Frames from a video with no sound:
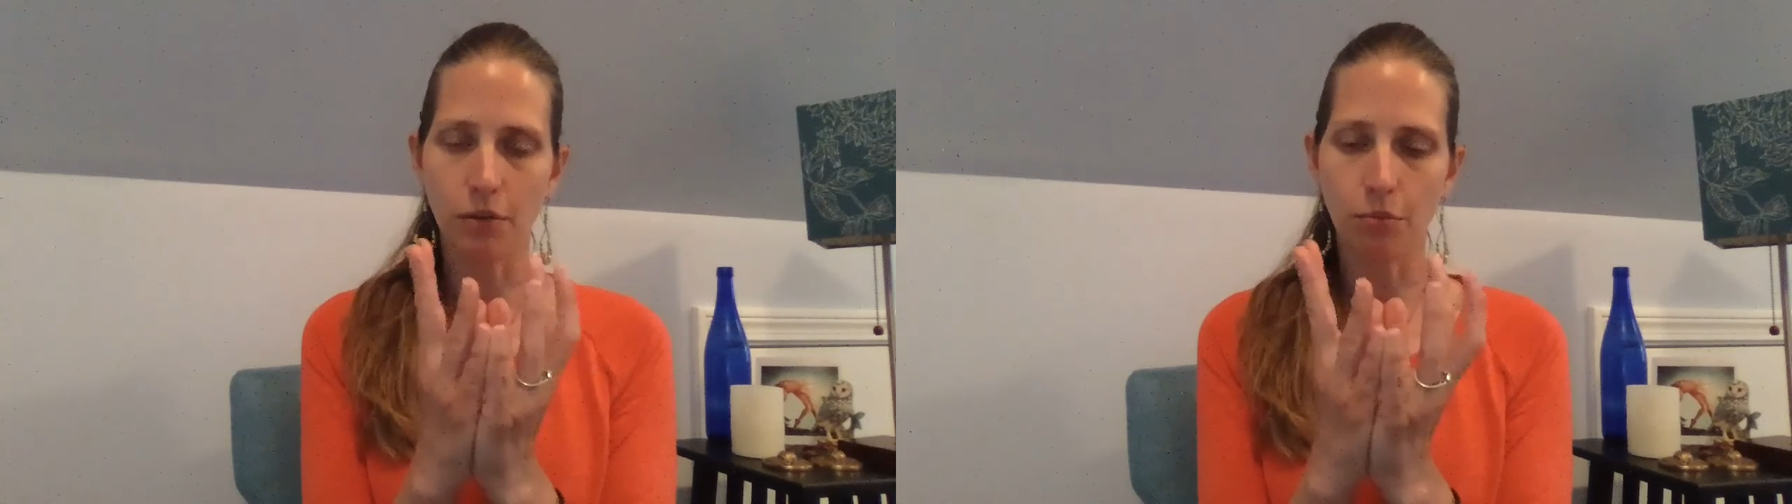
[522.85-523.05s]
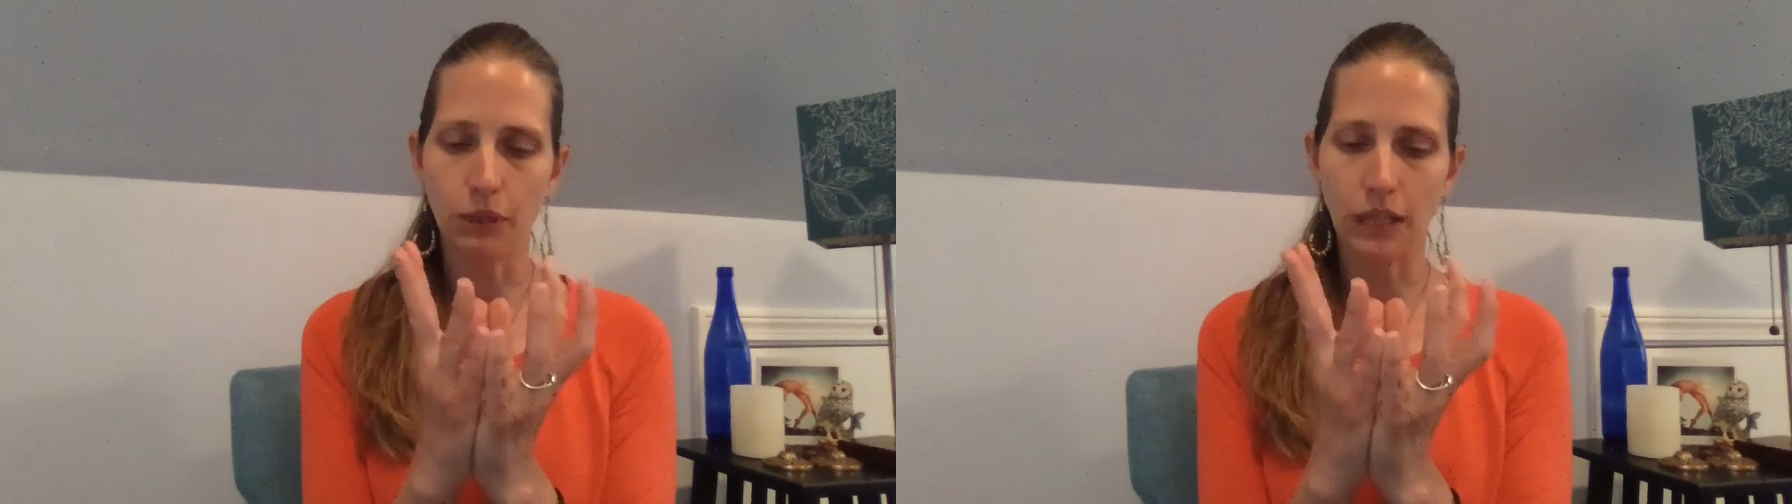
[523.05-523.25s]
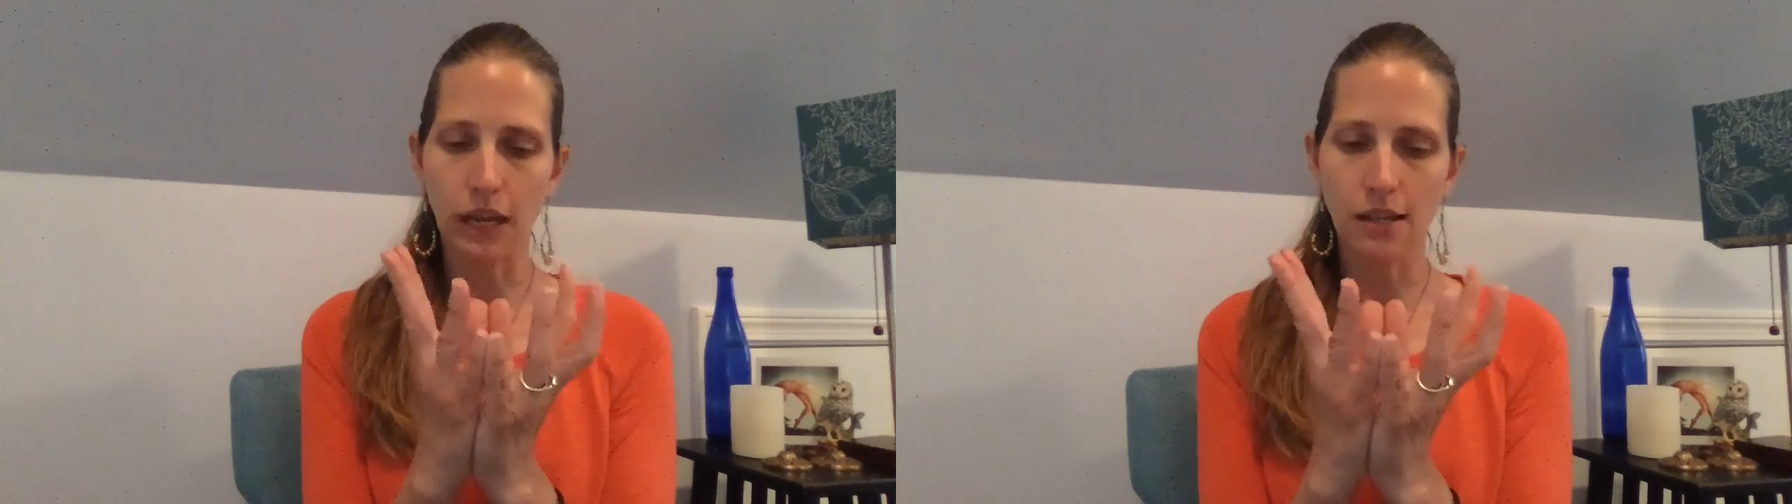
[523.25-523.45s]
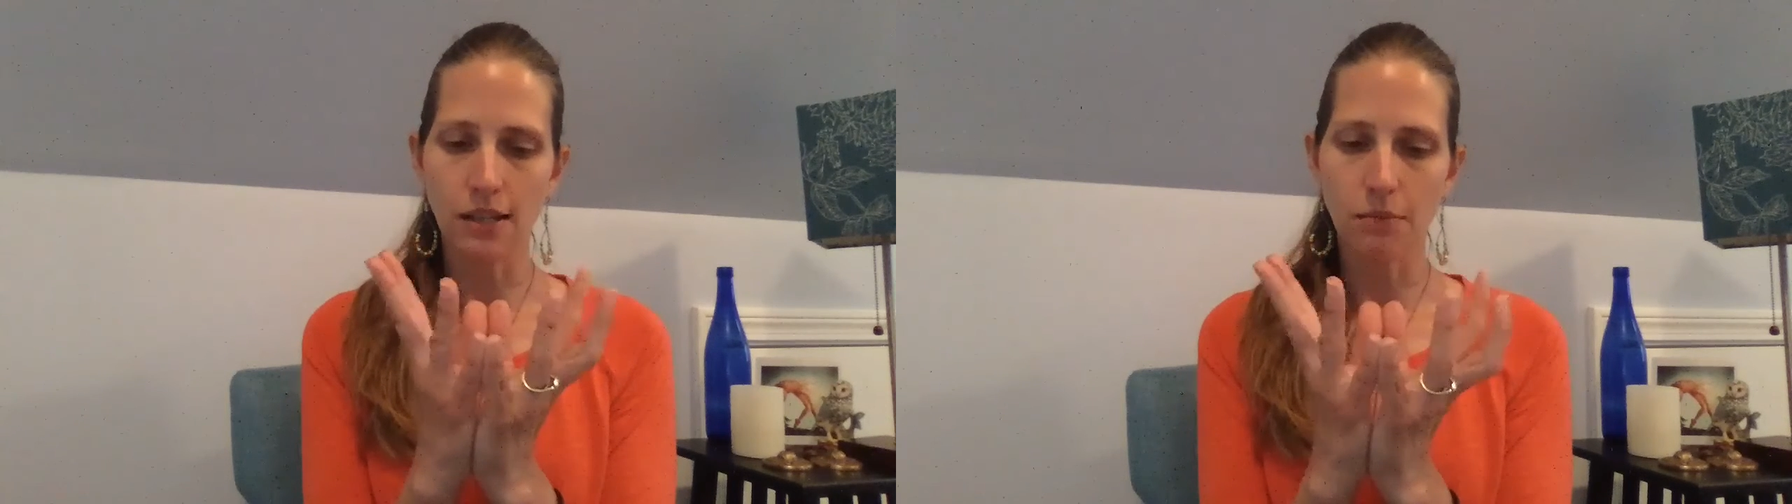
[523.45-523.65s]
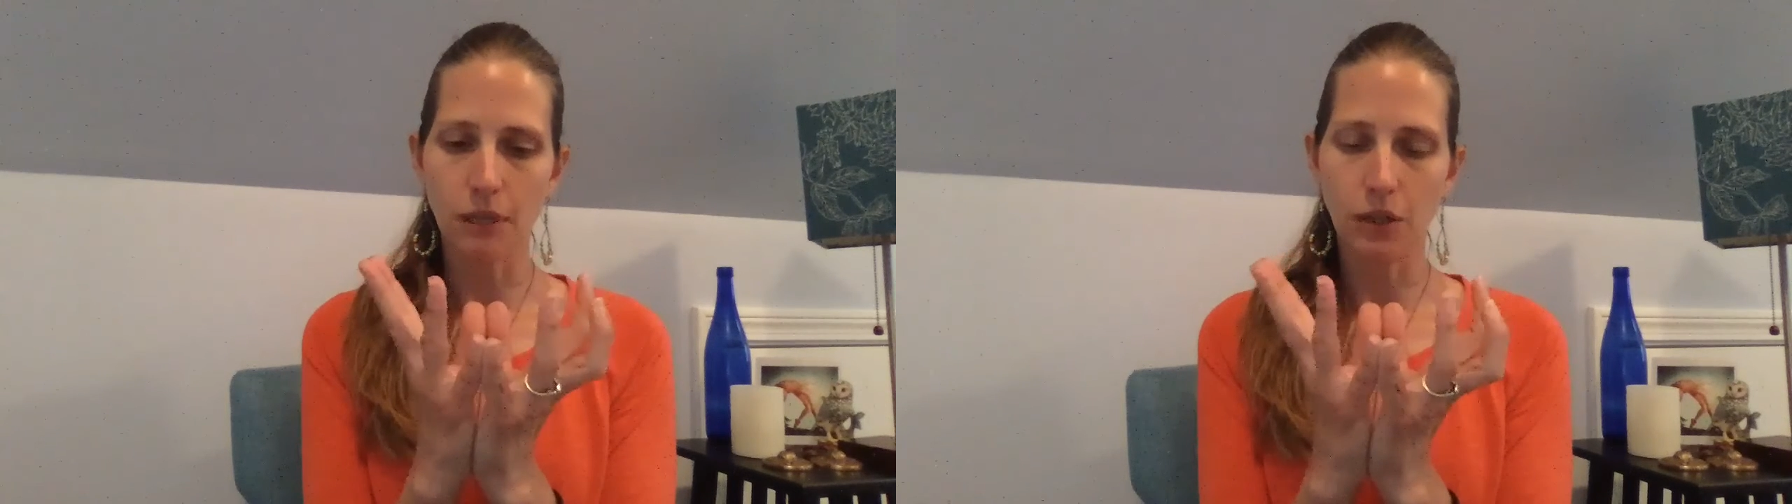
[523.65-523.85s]

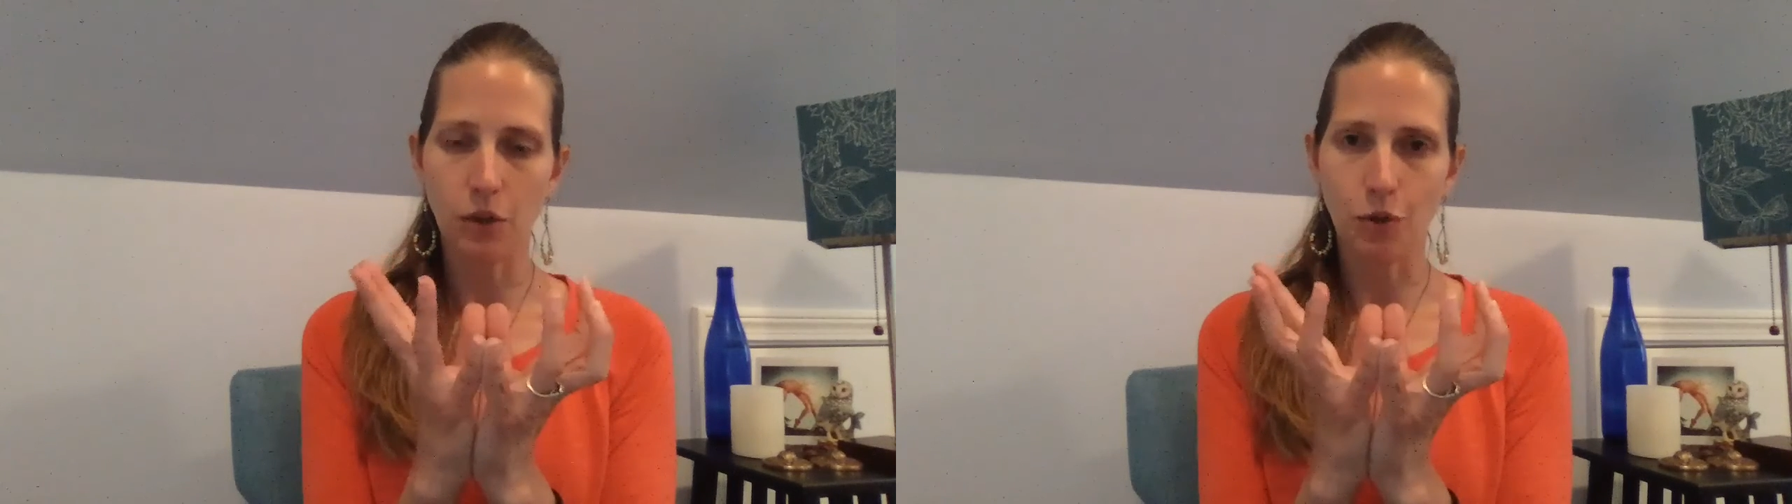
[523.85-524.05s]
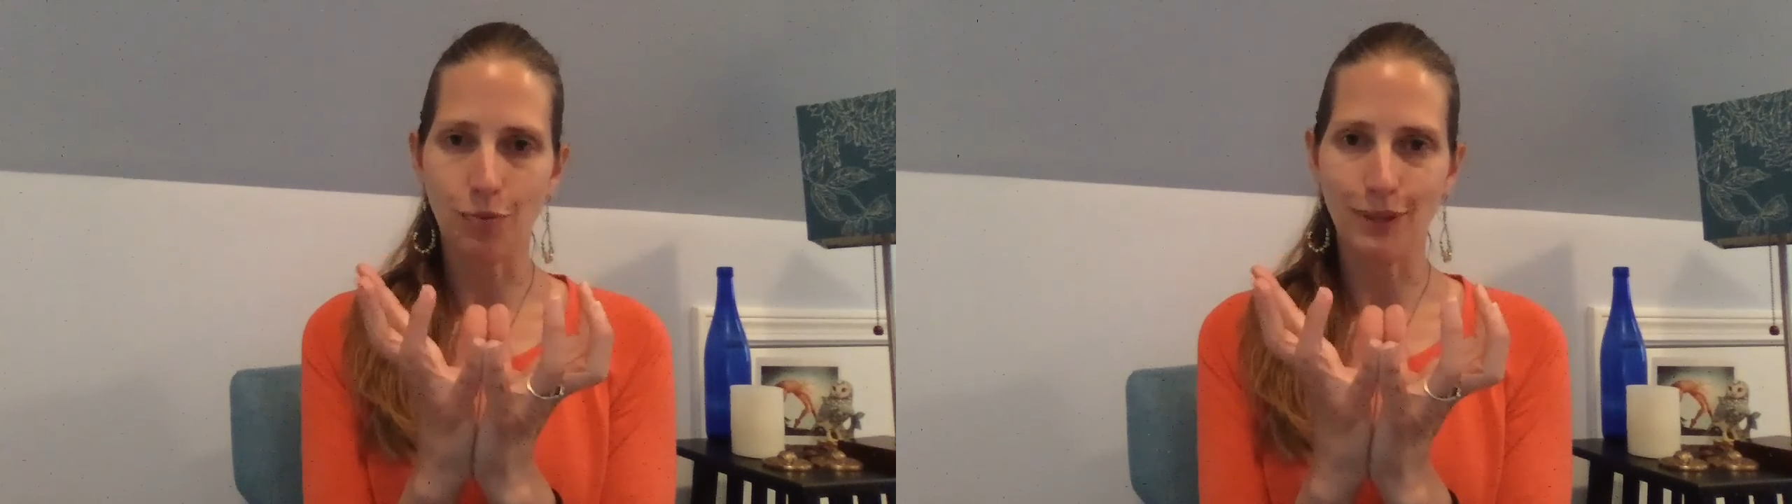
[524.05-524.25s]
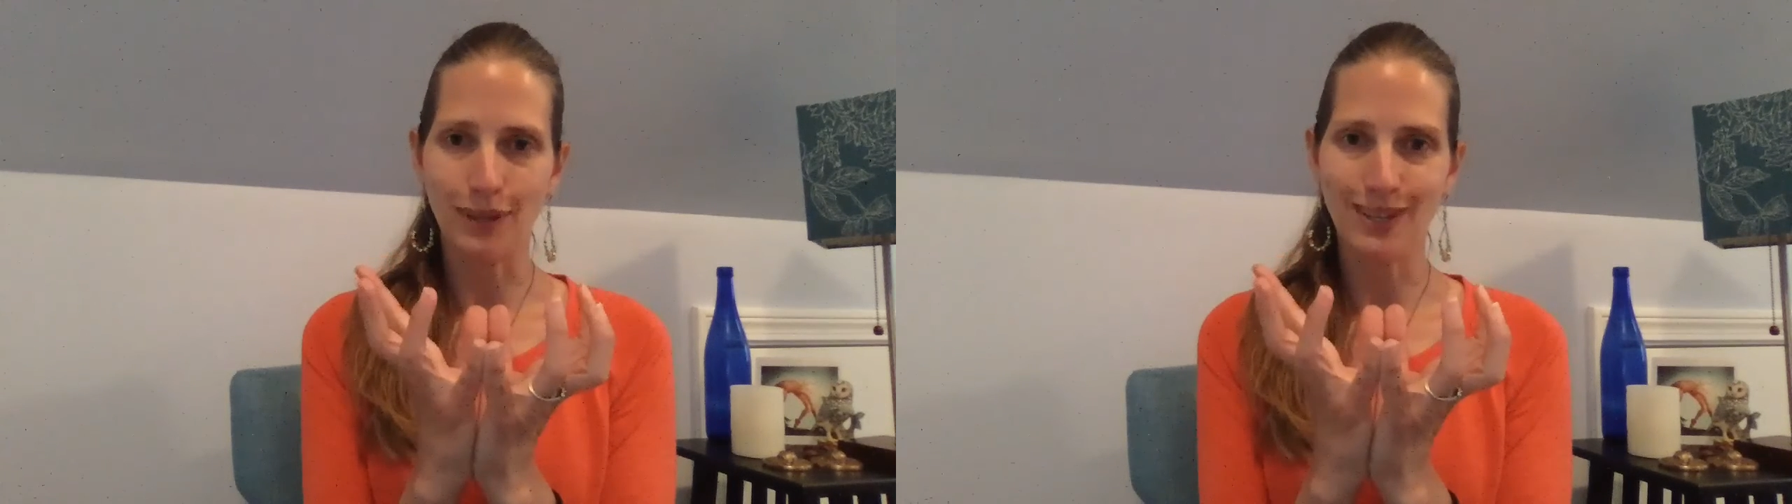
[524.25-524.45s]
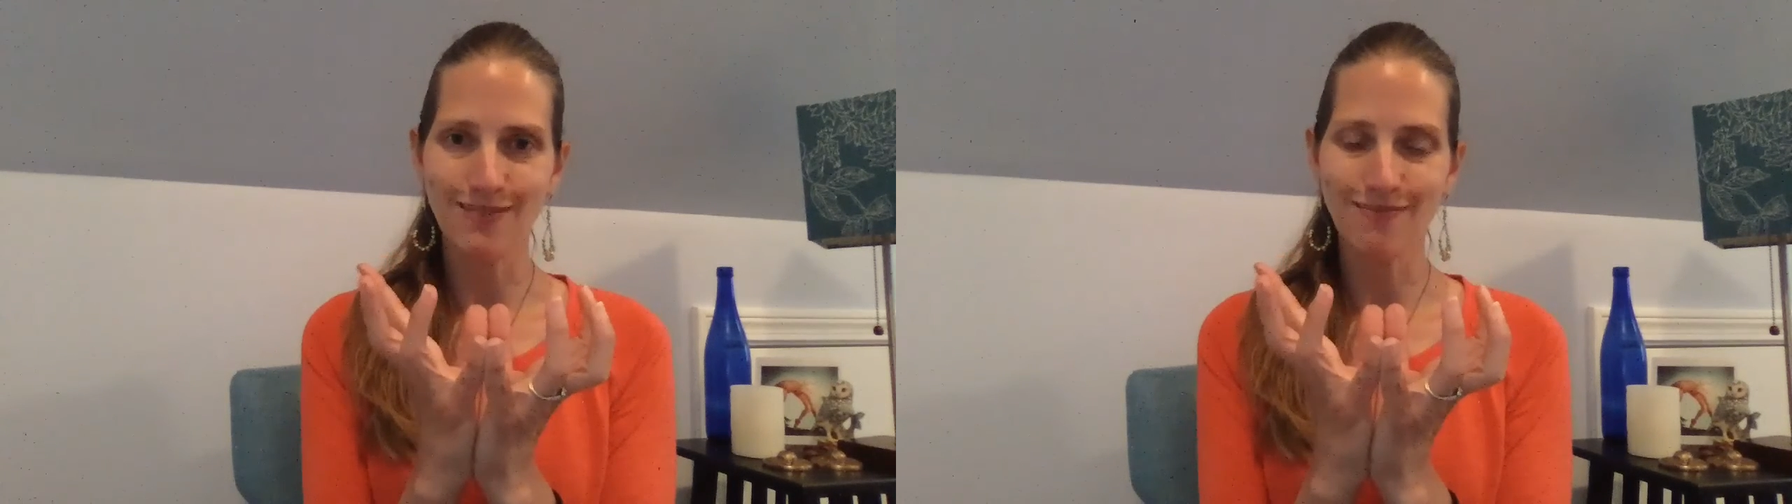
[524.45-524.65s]
blossoming open.